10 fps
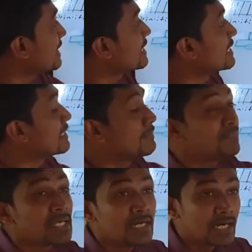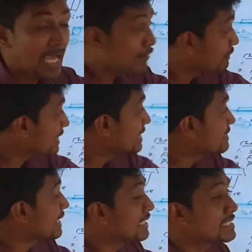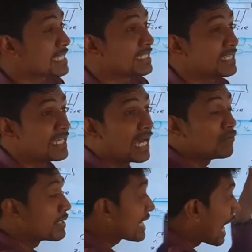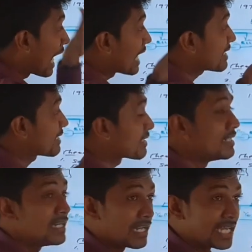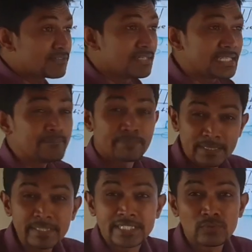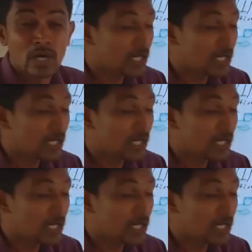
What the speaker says: in African settings, and they have very hut, like very primitive